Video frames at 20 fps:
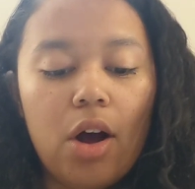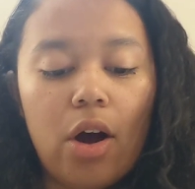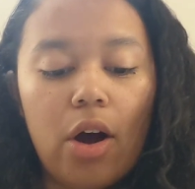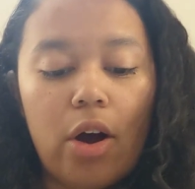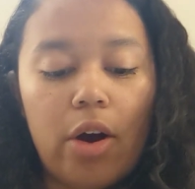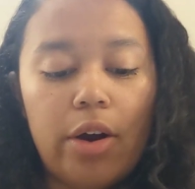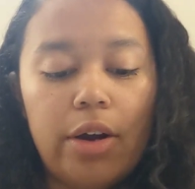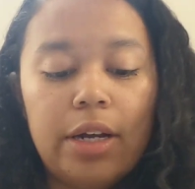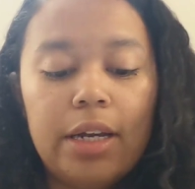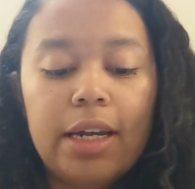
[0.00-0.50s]

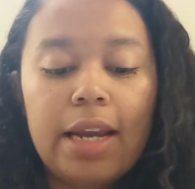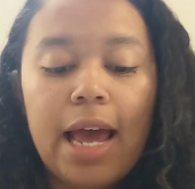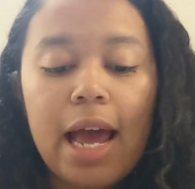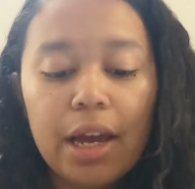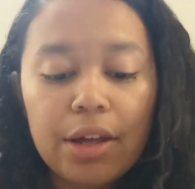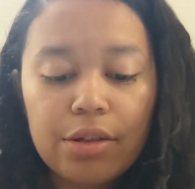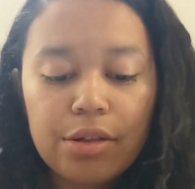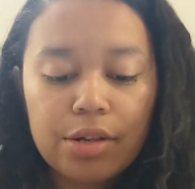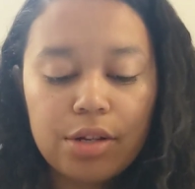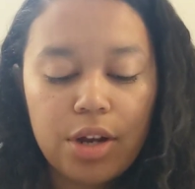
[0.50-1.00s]
Our
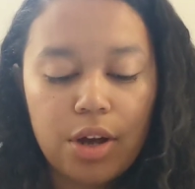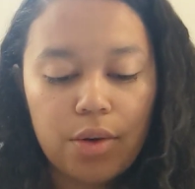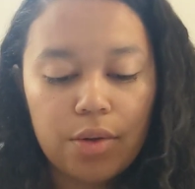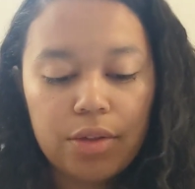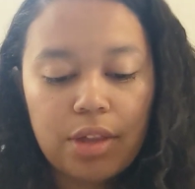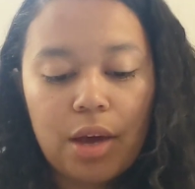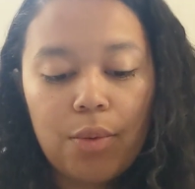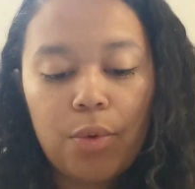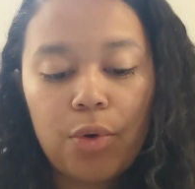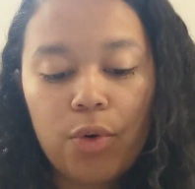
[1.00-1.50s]
next
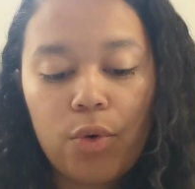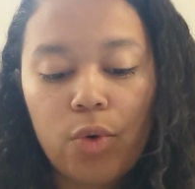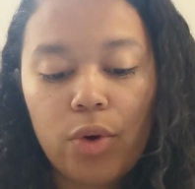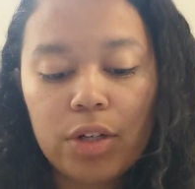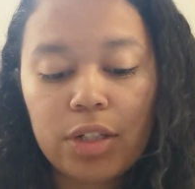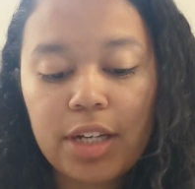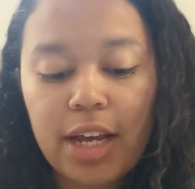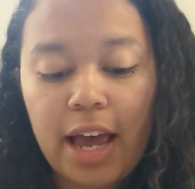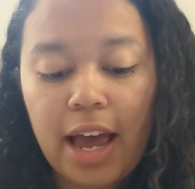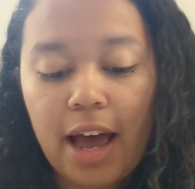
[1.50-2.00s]
note that we're
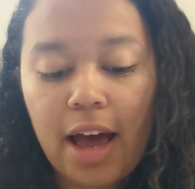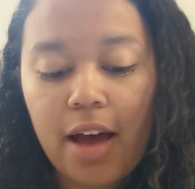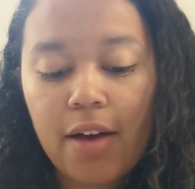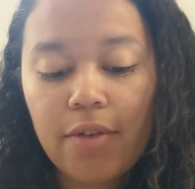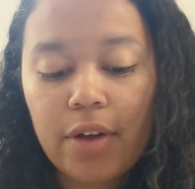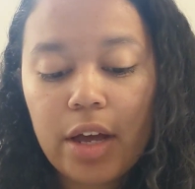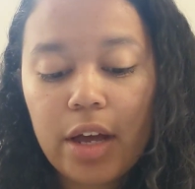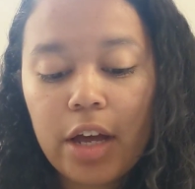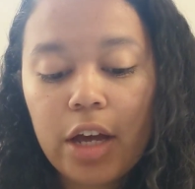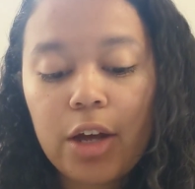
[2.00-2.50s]
going to have
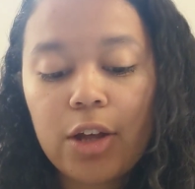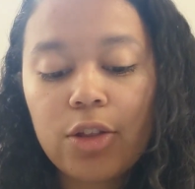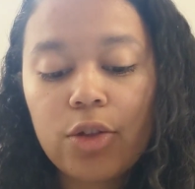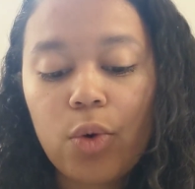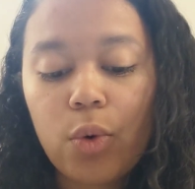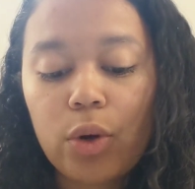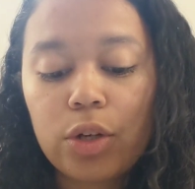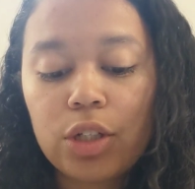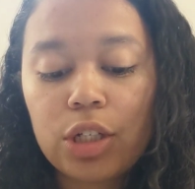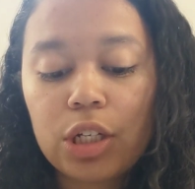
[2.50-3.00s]
is
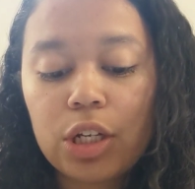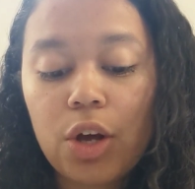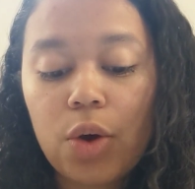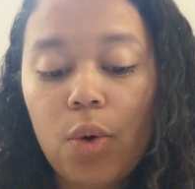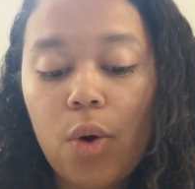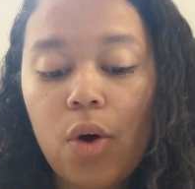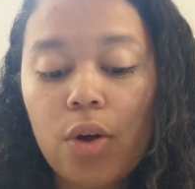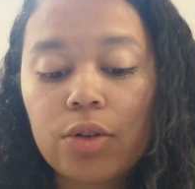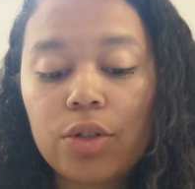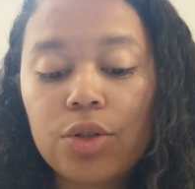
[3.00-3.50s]
going to
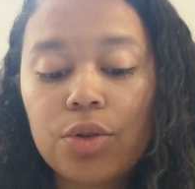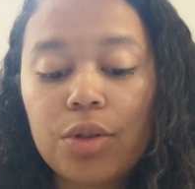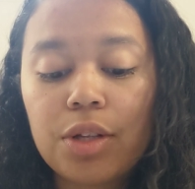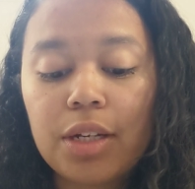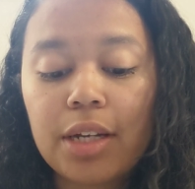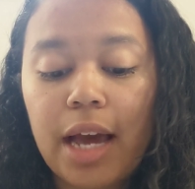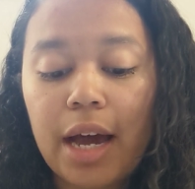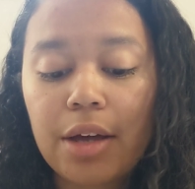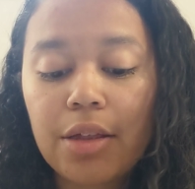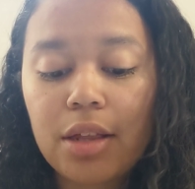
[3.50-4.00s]
go on to the
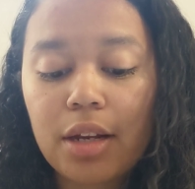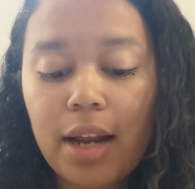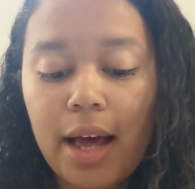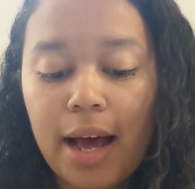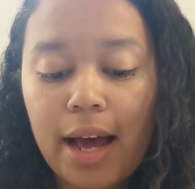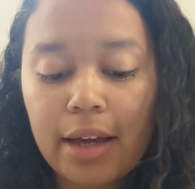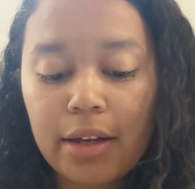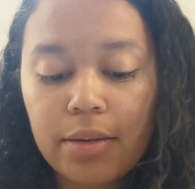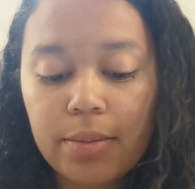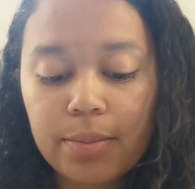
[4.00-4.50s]
next
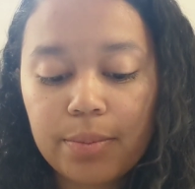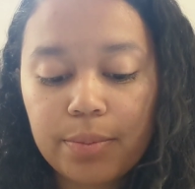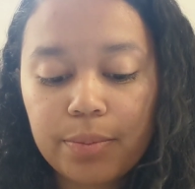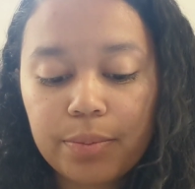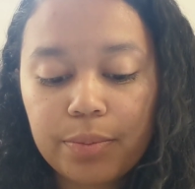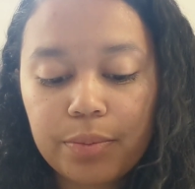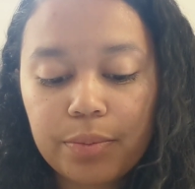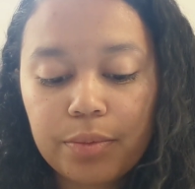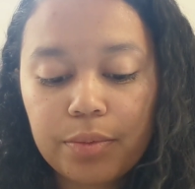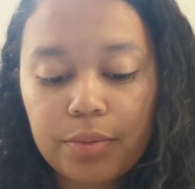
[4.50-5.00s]
line,
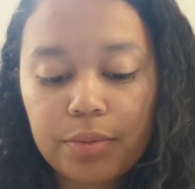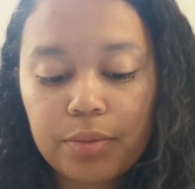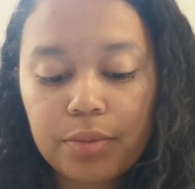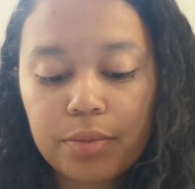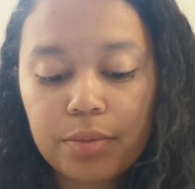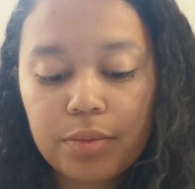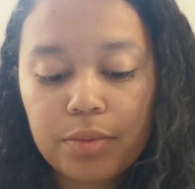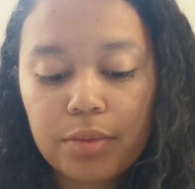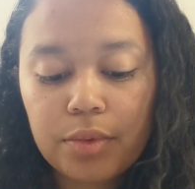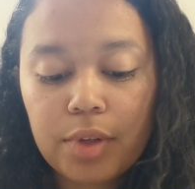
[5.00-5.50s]

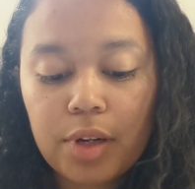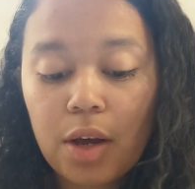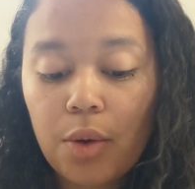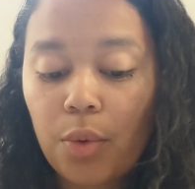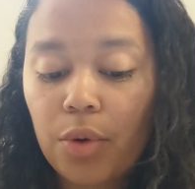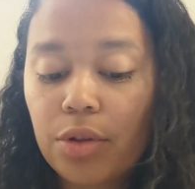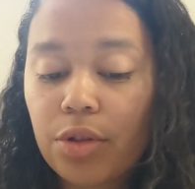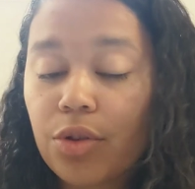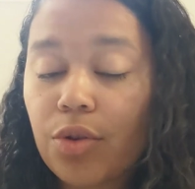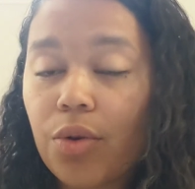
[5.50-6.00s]
and
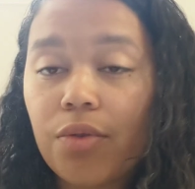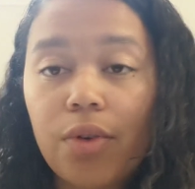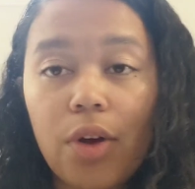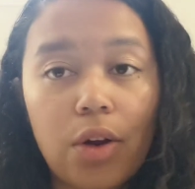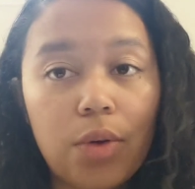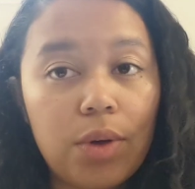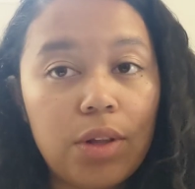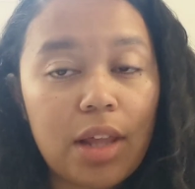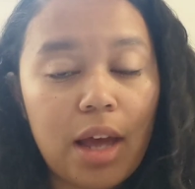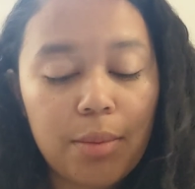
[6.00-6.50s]
we're still
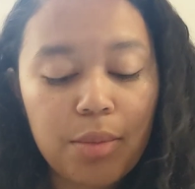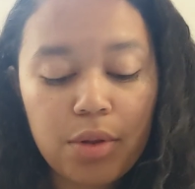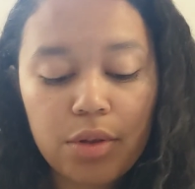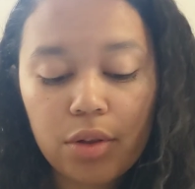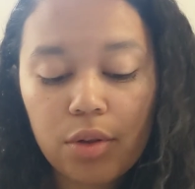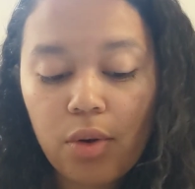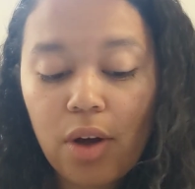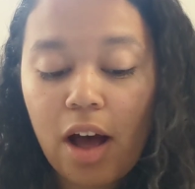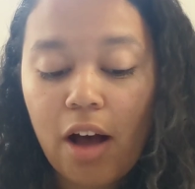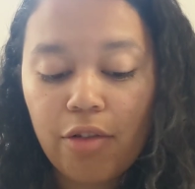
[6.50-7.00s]
following that
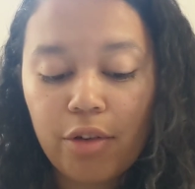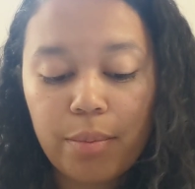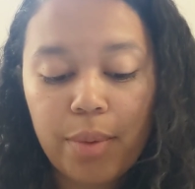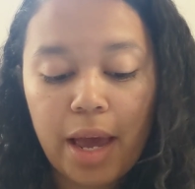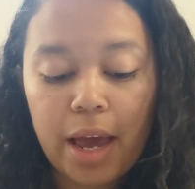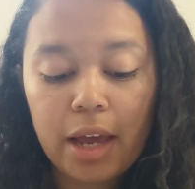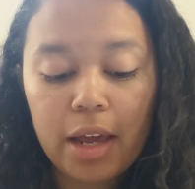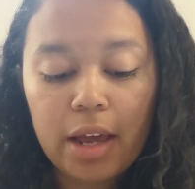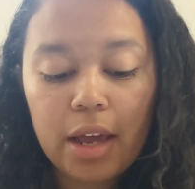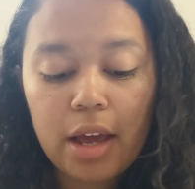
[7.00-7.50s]
musical
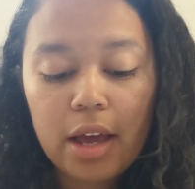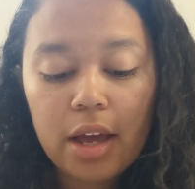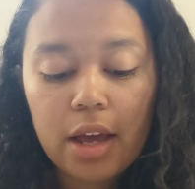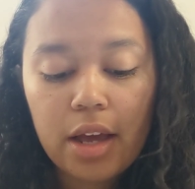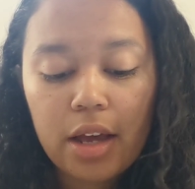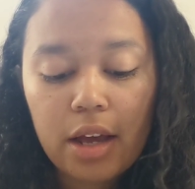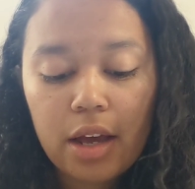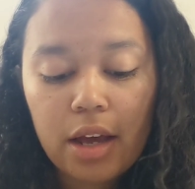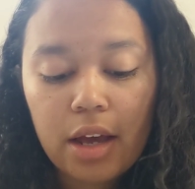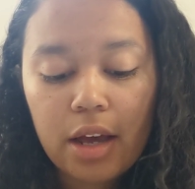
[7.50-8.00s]
alphabet,
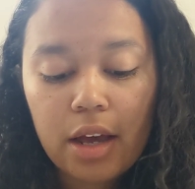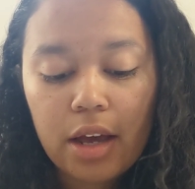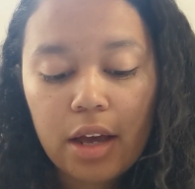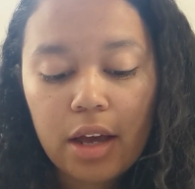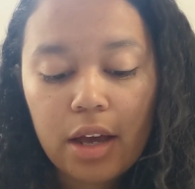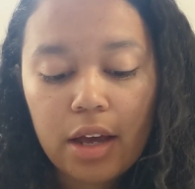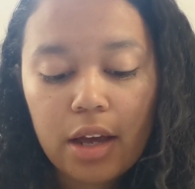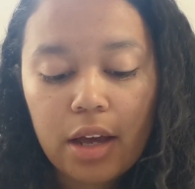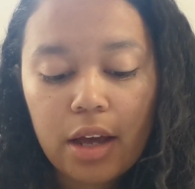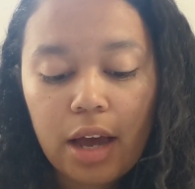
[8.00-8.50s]

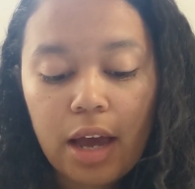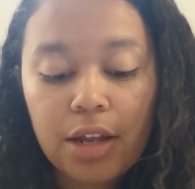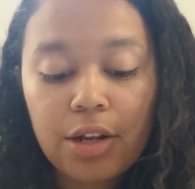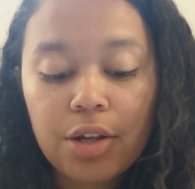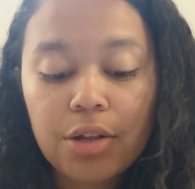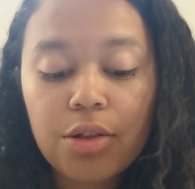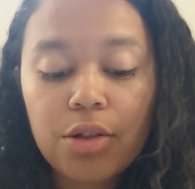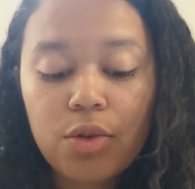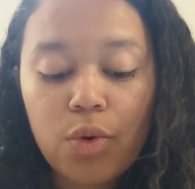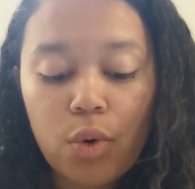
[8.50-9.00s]
and
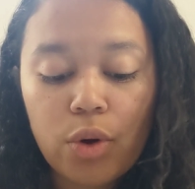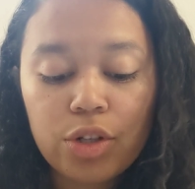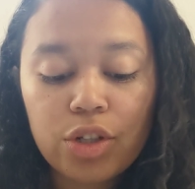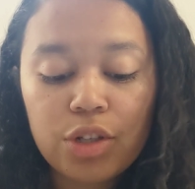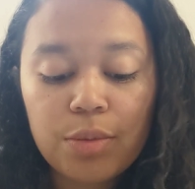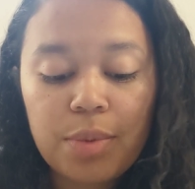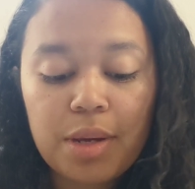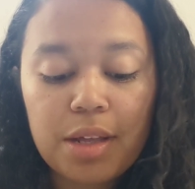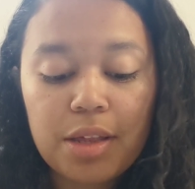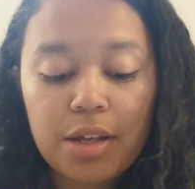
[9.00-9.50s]
this is going
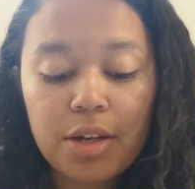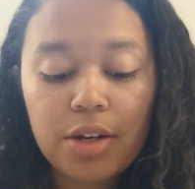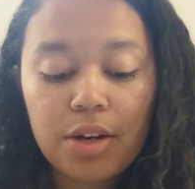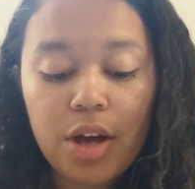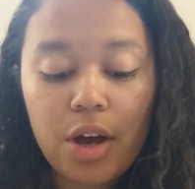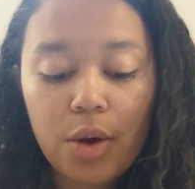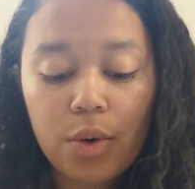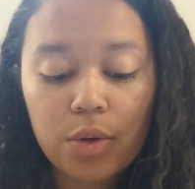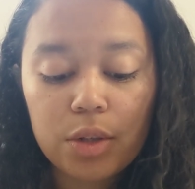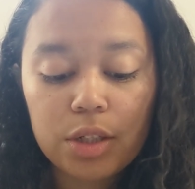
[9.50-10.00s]
to be the
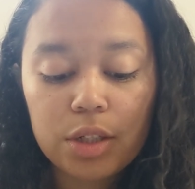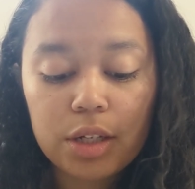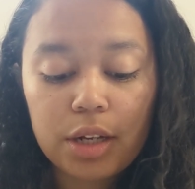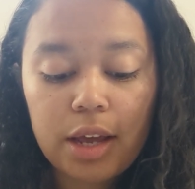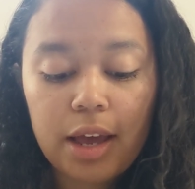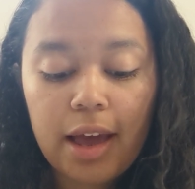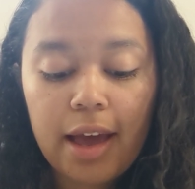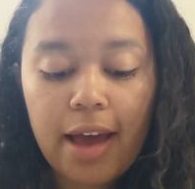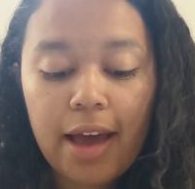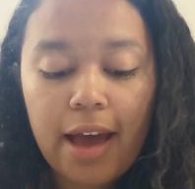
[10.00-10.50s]
note
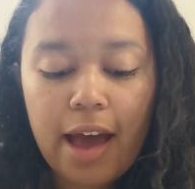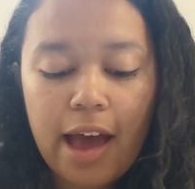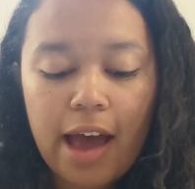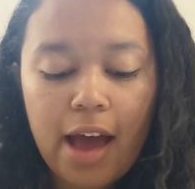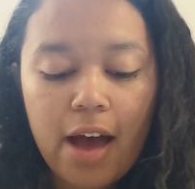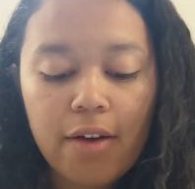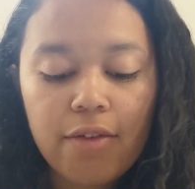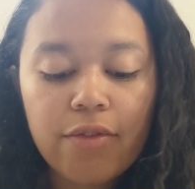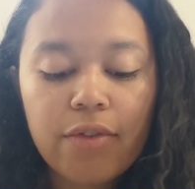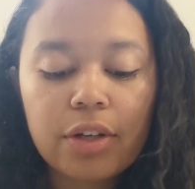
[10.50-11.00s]

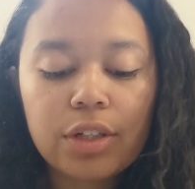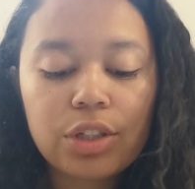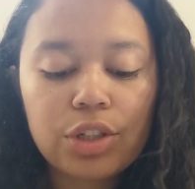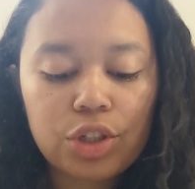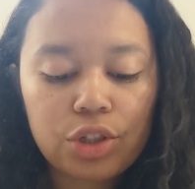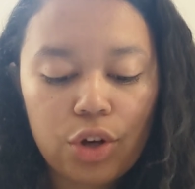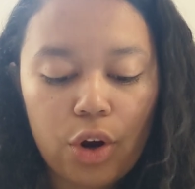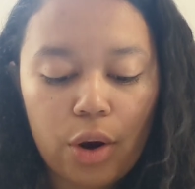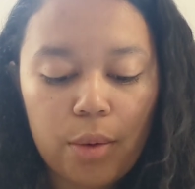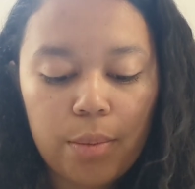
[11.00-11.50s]
F
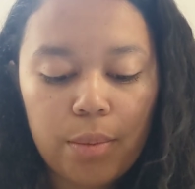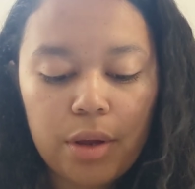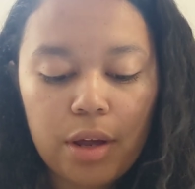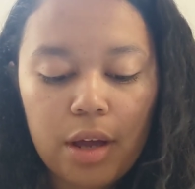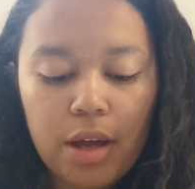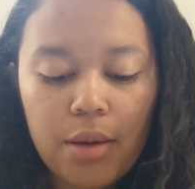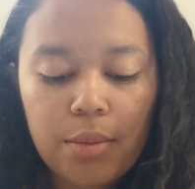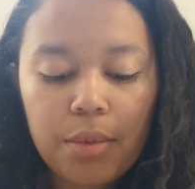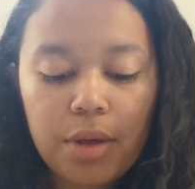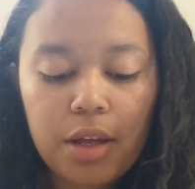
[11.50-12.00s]
sharp,
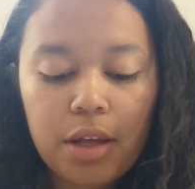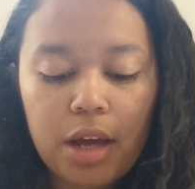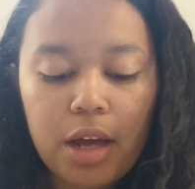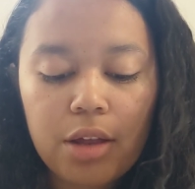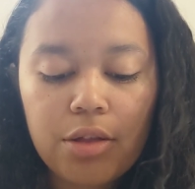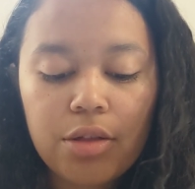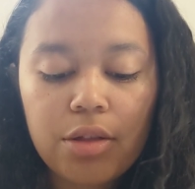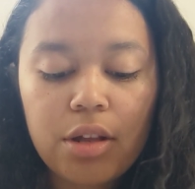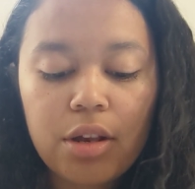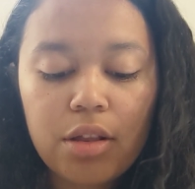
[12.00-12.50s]

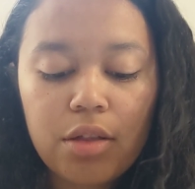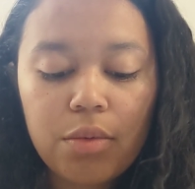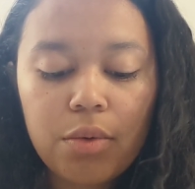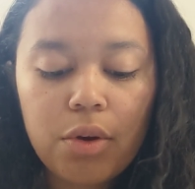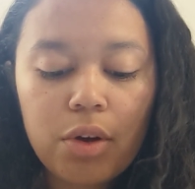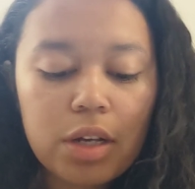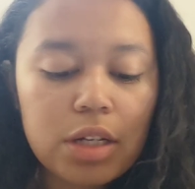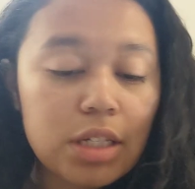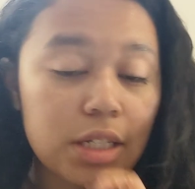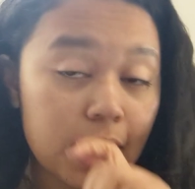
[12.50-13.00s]
because since
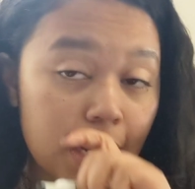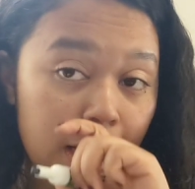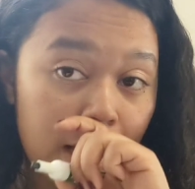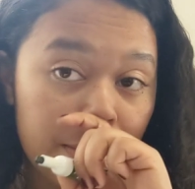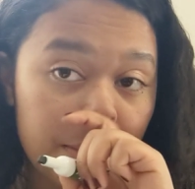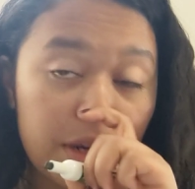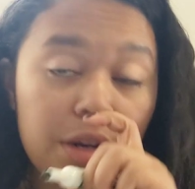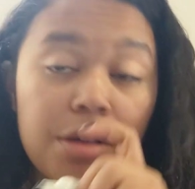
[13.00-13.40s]
we're in D,